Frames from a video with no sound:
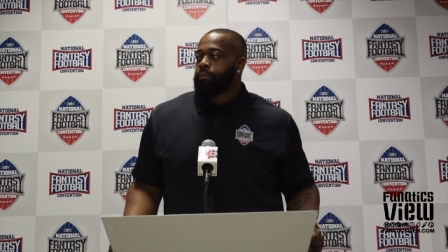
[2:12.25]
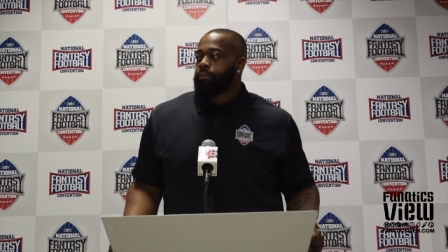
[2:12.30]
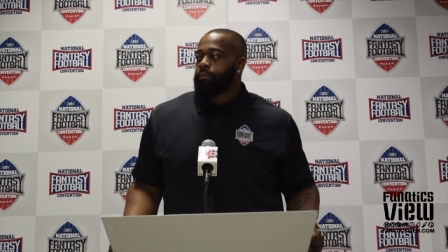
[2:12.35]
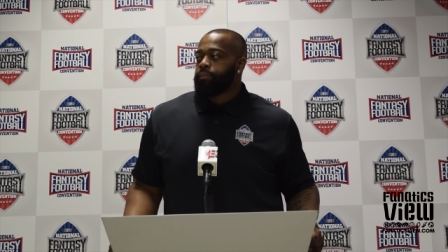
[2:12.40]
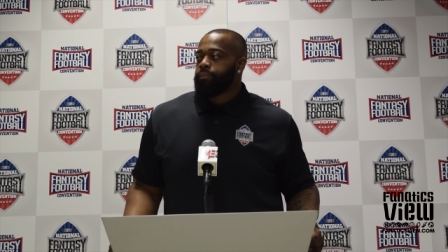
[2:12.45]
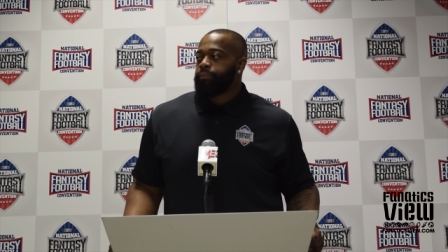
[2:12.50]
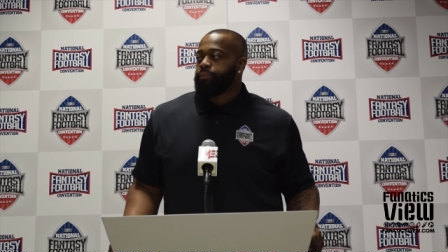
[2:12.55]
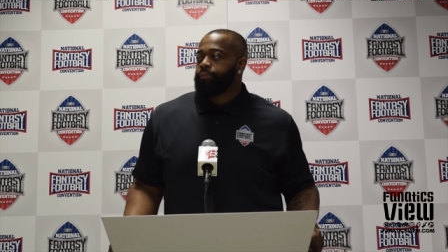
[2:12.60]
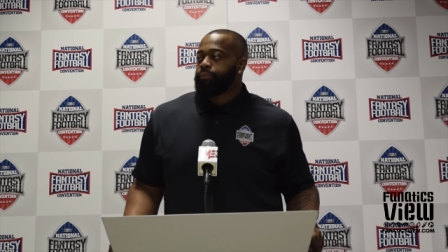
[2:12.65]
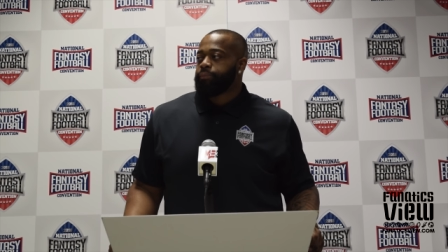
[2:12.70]
Do
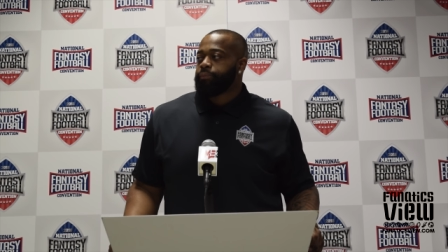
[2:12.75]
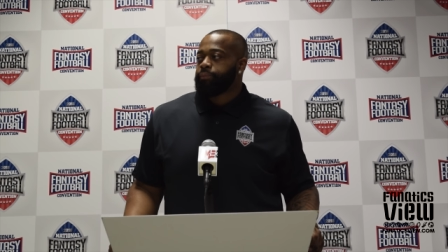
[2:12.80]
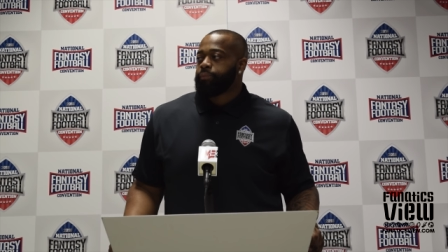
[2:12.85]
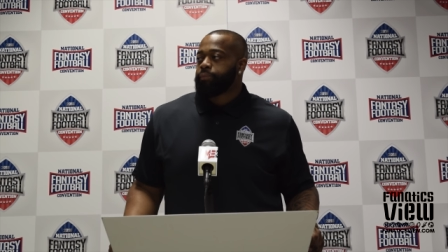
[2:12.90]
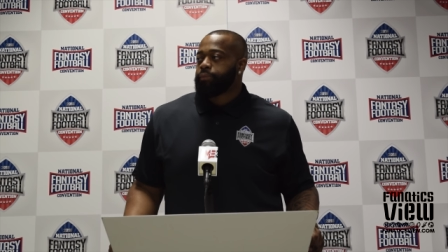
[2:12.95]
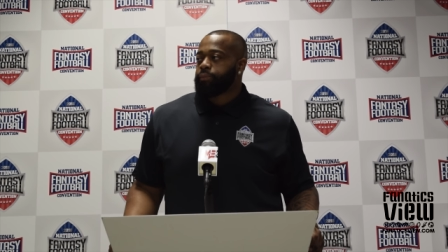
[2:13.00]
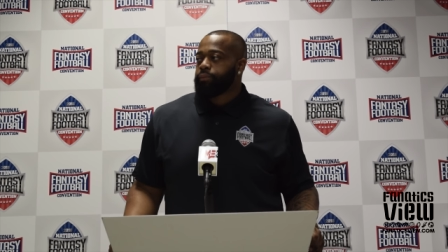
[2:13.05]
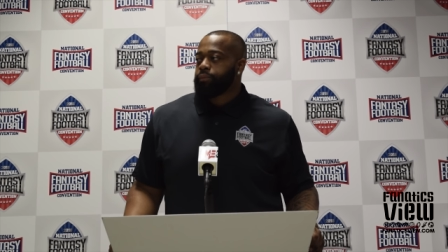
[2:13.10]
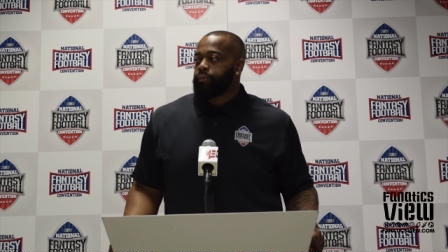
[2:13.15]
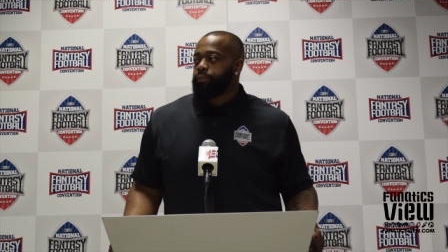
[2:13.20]
they,
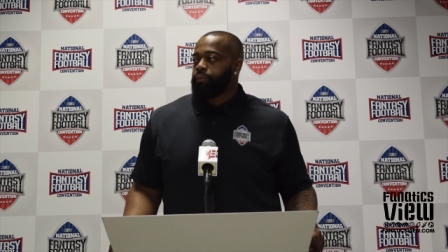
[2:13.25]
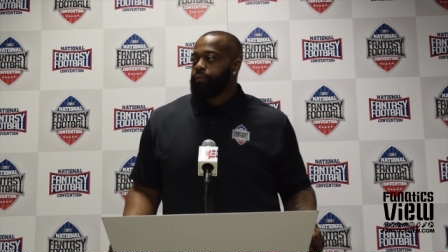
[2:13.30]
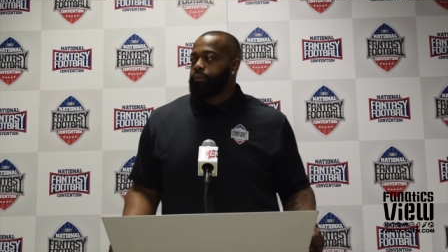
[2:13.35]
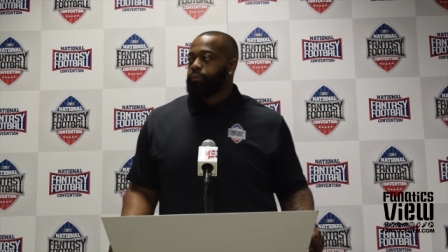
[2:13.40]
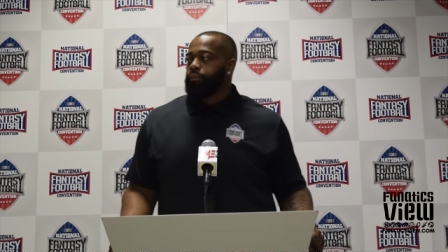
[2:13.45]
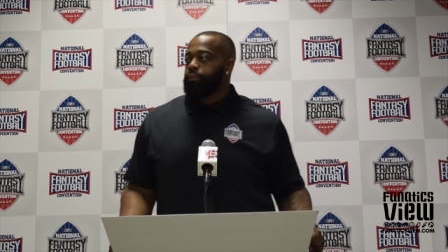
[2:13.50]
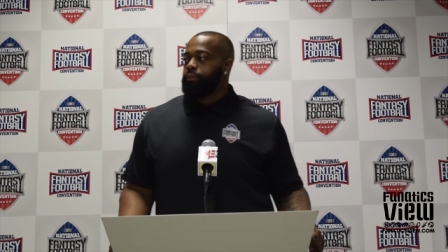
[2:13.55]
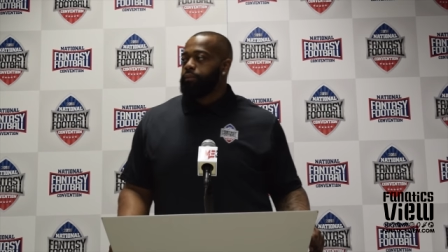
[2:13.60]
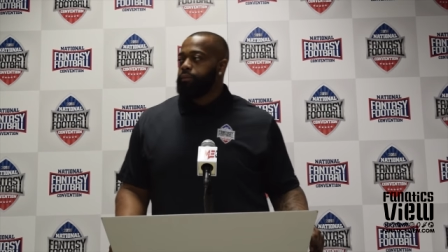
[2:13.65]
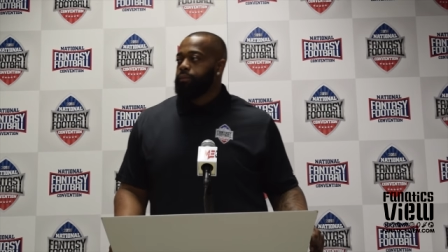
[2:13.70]

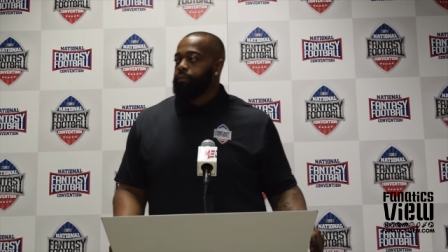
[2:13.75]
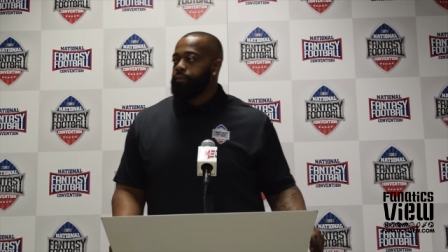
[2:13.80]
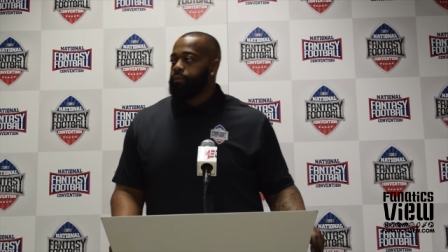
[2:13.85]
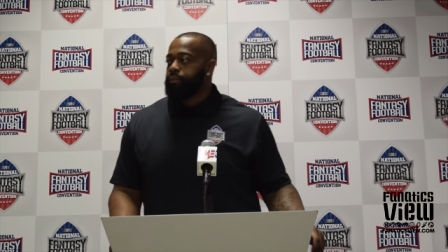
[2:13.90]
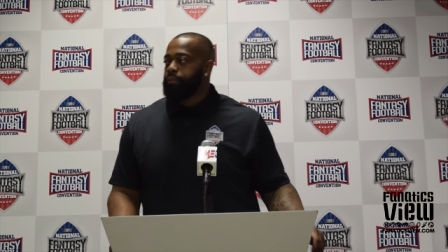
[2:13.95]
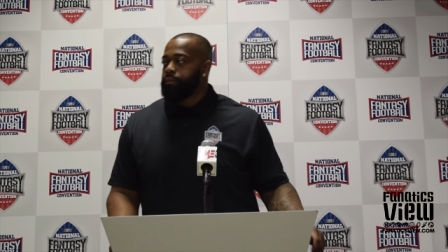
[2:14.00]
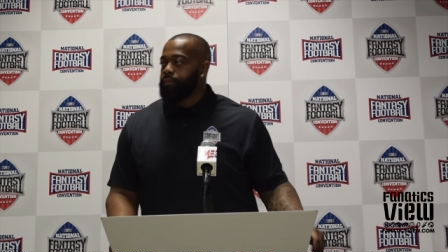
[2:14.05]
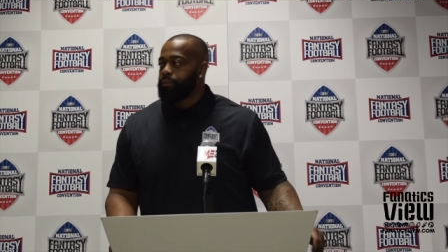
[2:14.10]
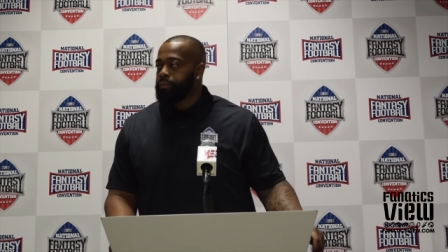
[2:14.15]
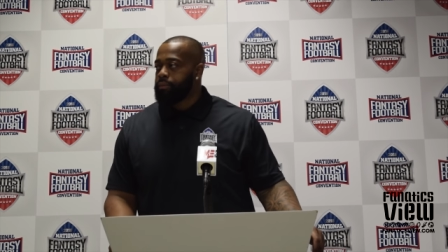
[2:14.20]
how do they
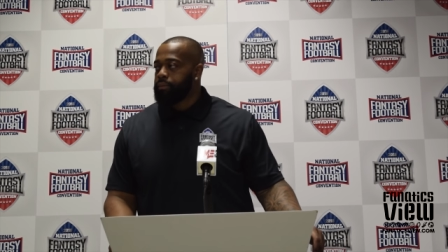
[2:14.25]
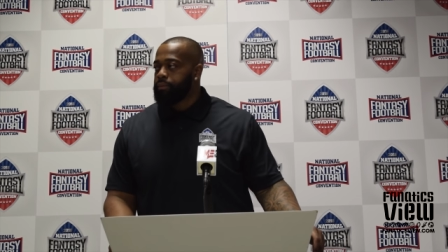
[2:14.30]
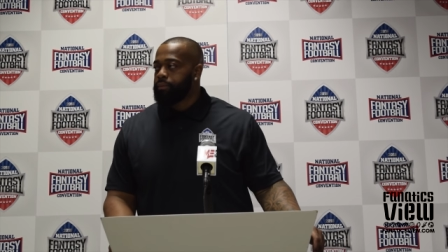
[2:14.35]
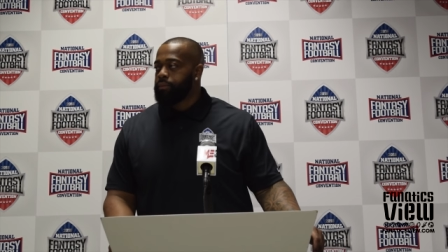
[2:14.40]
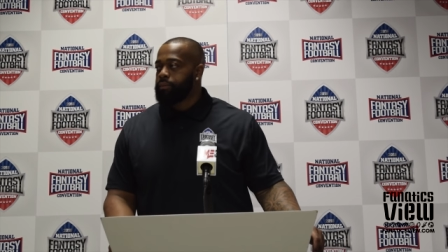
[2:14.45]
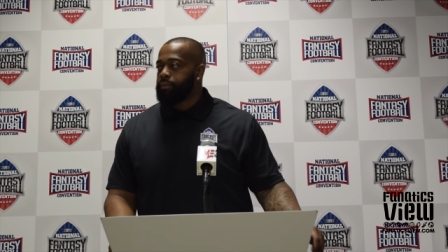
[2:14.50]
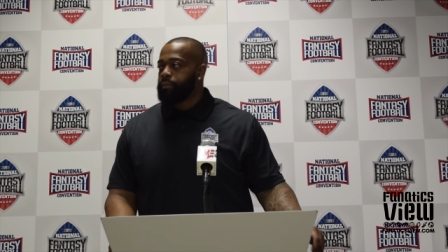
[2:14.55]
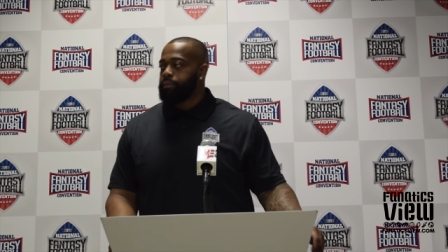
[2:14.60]
bring guys along?